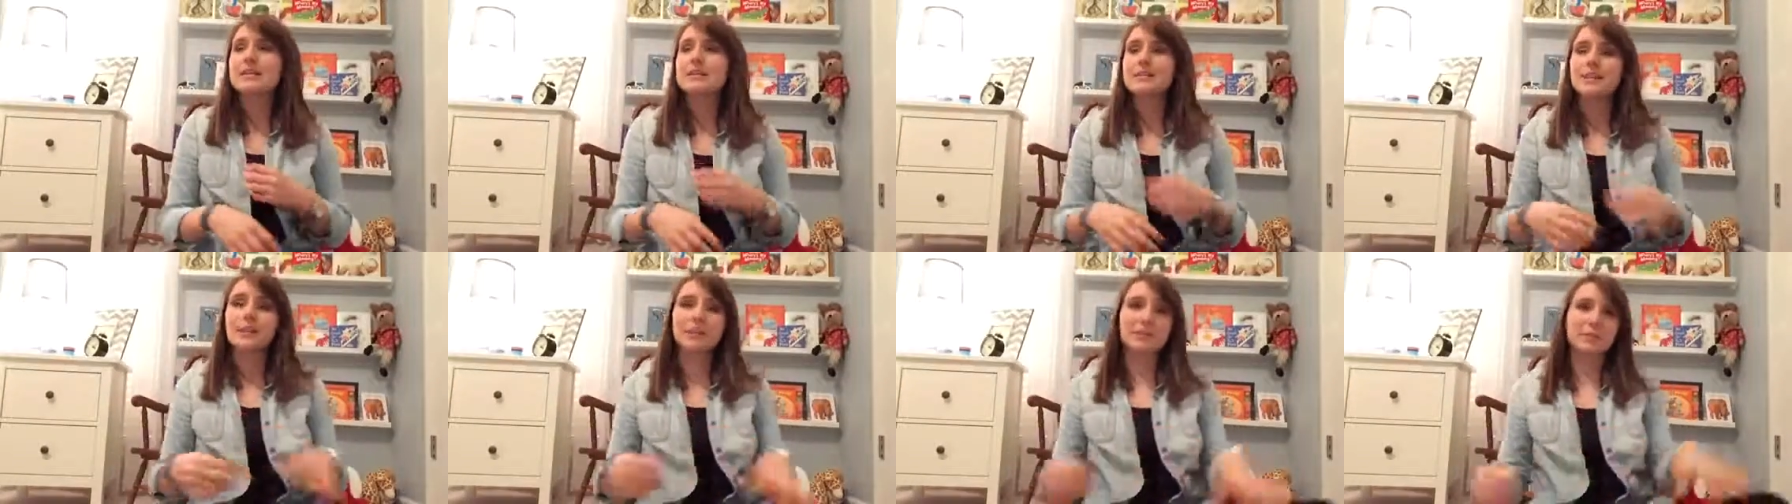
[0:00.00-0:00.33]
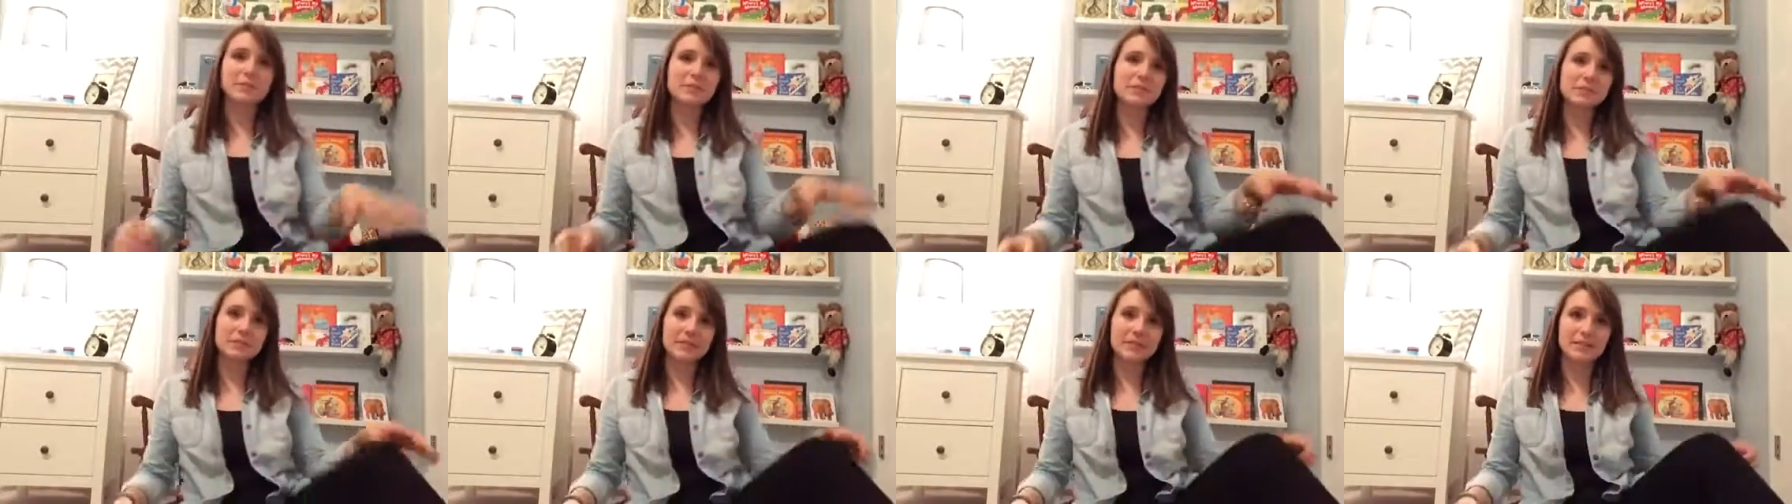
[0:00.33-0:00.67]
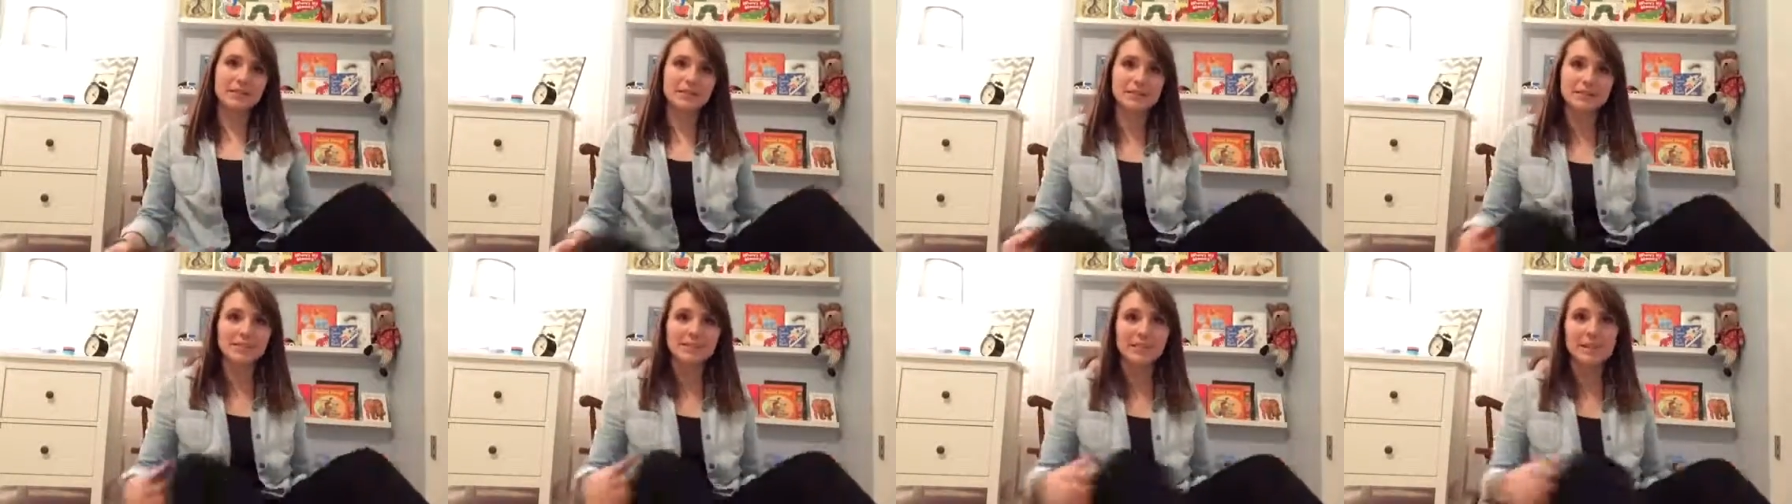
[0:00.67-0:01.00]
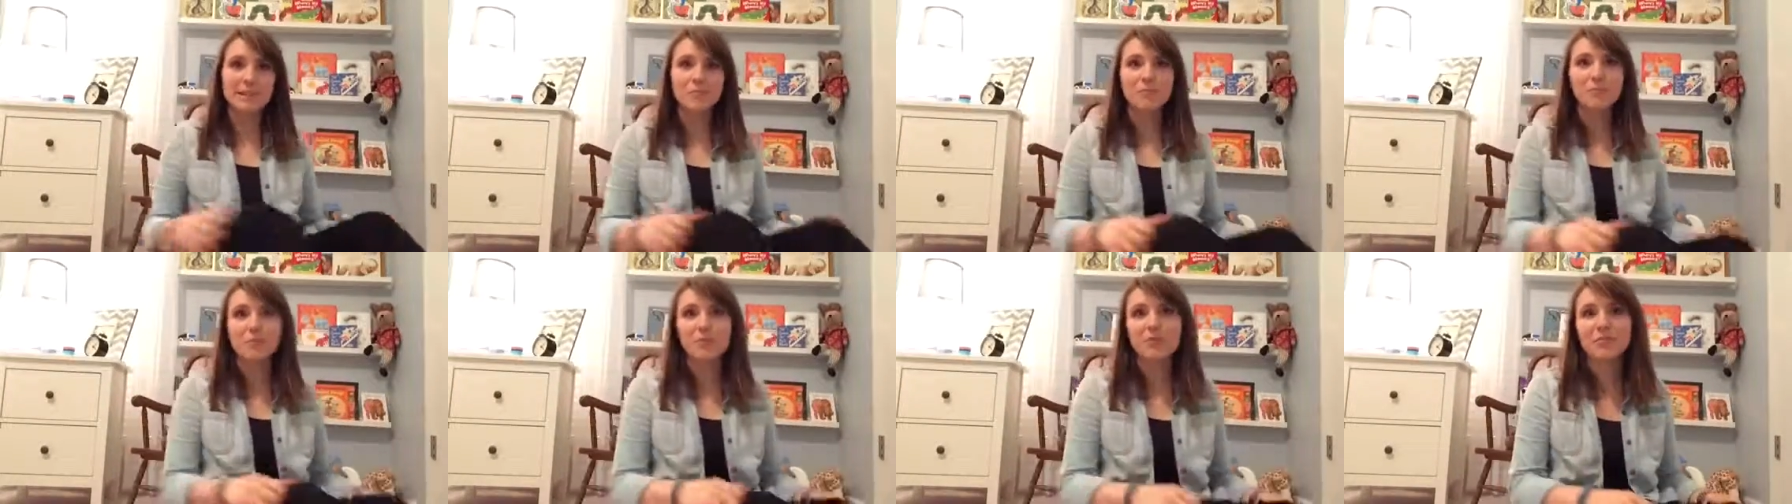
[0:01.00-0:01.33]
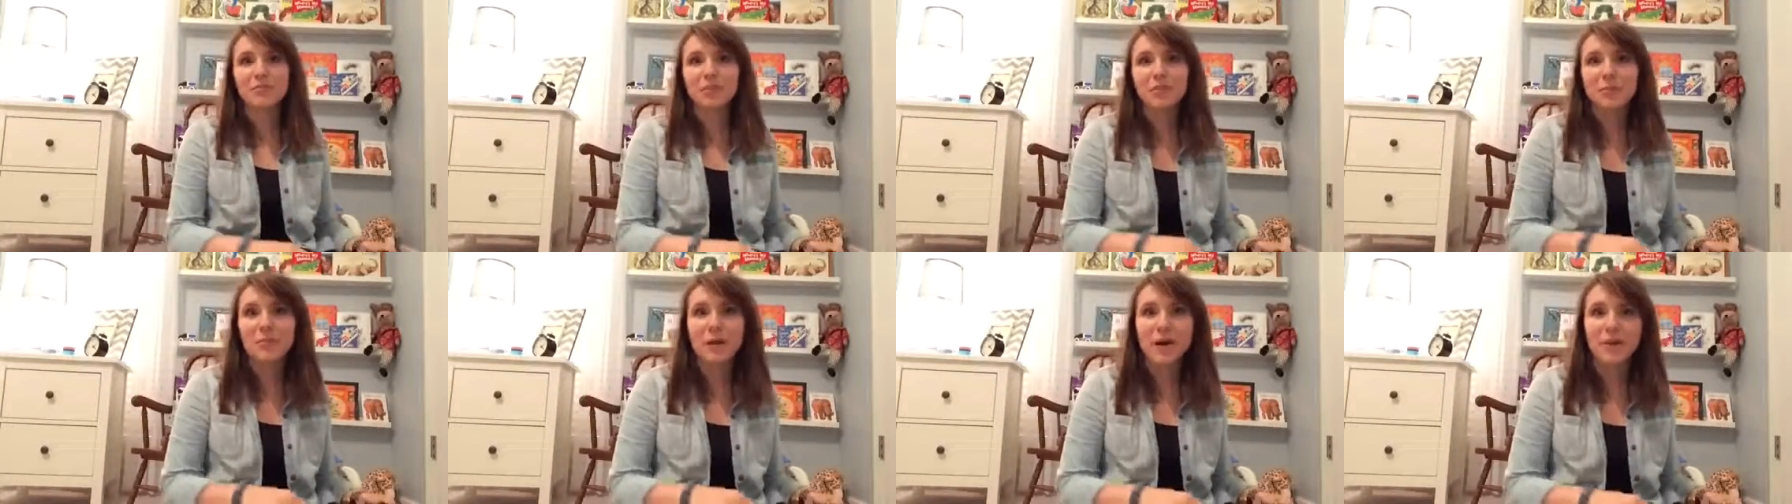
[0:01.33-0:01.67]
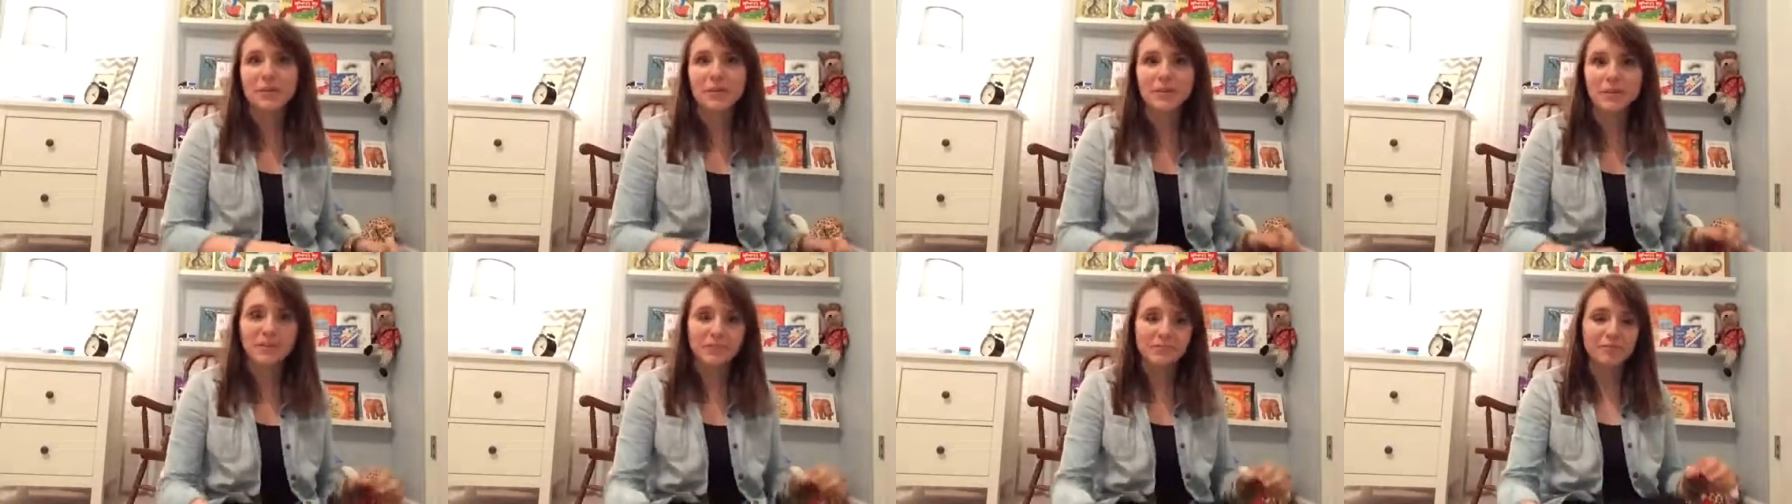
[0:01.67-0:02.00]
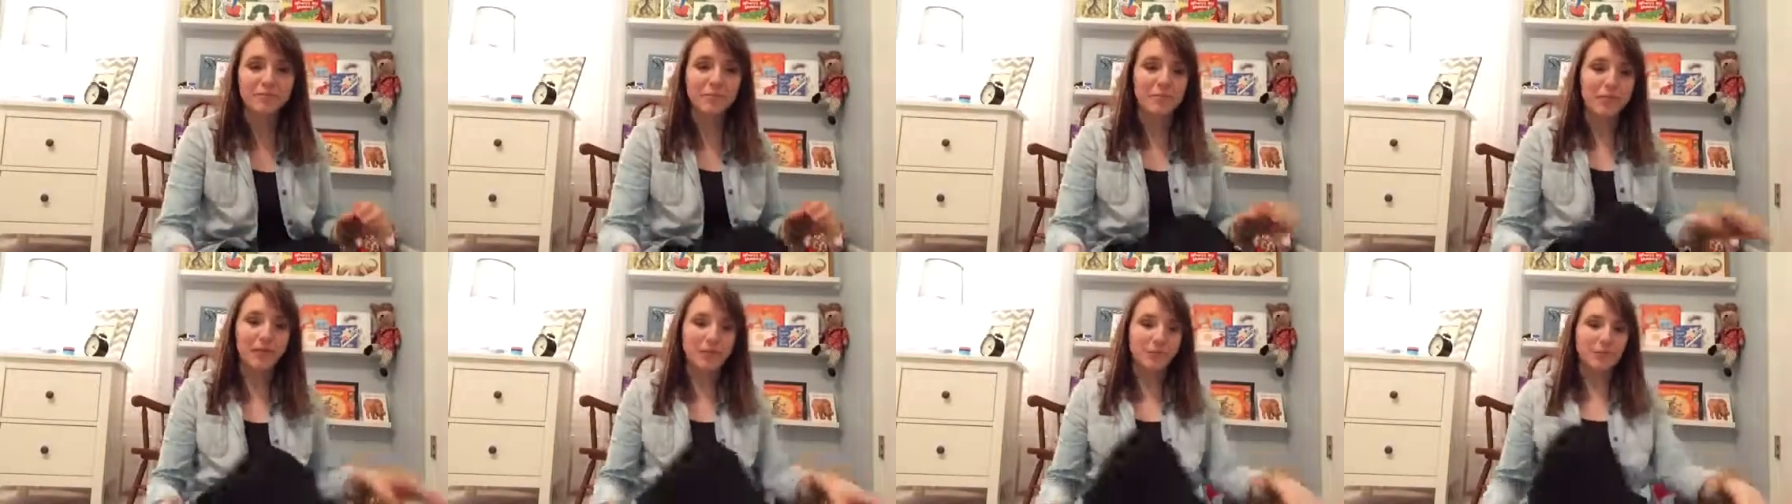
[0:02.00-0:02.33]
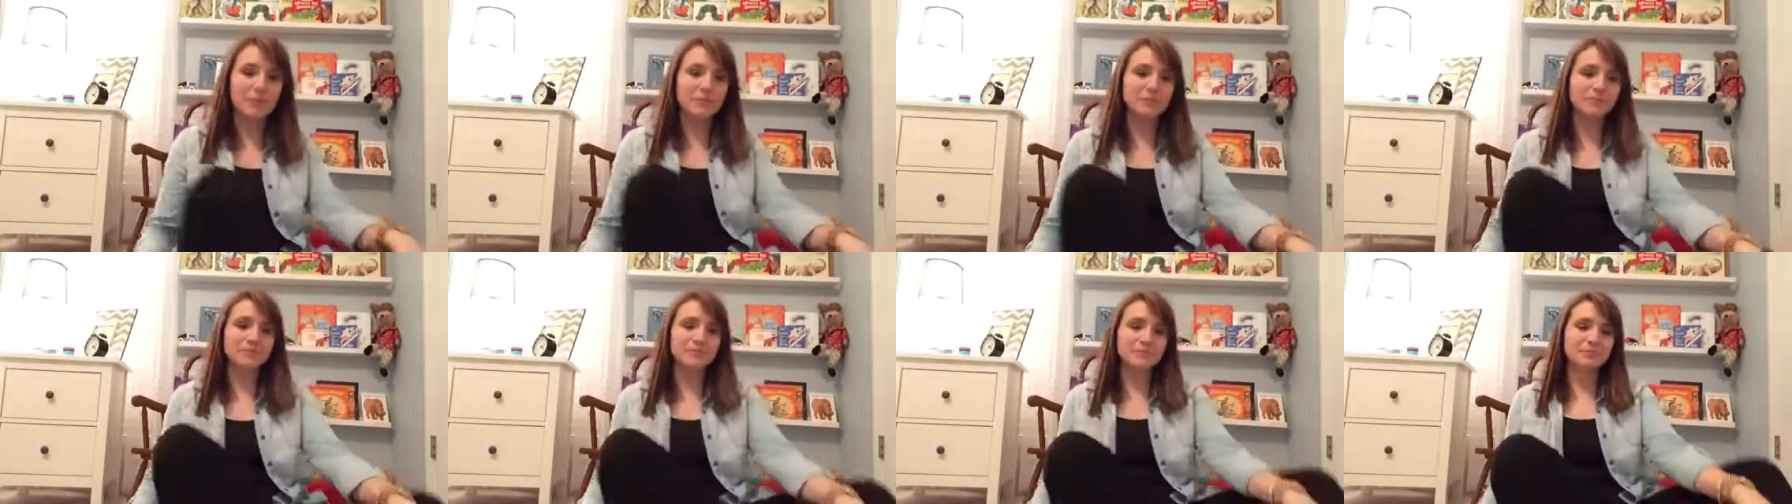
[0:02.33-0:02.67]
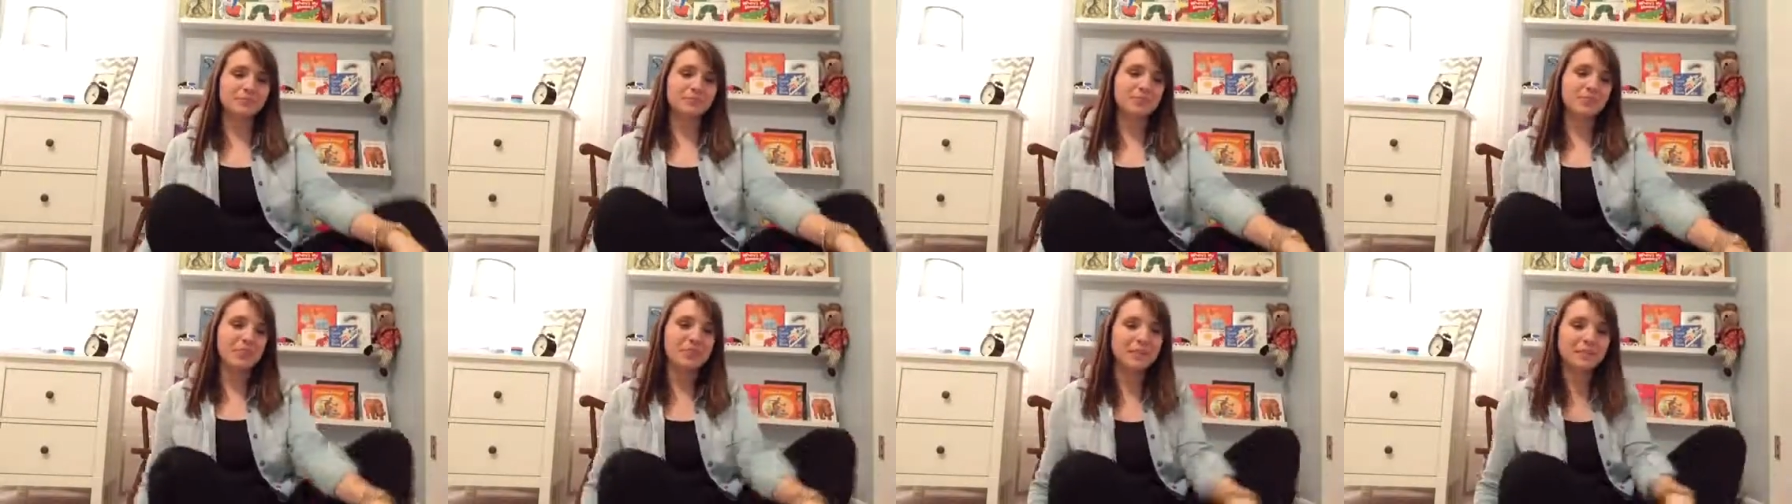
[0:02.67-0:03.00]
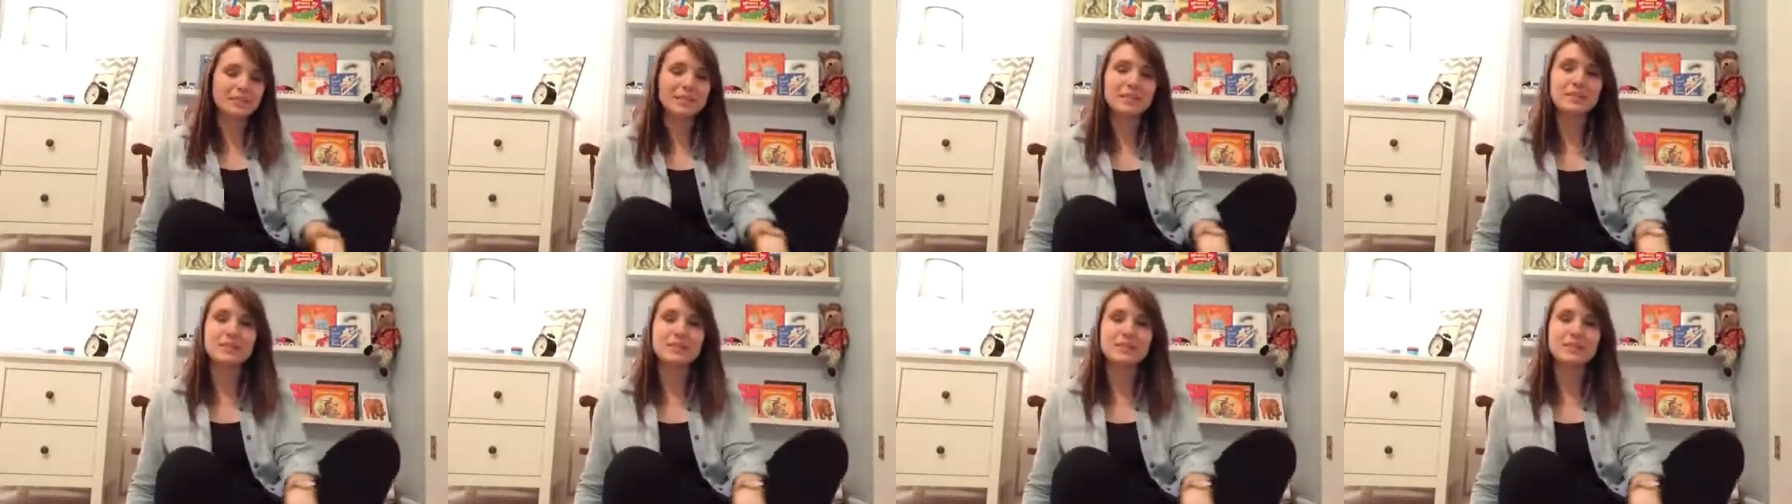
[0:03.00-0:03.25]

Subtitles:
one of those things that's like more for mama than for baby, because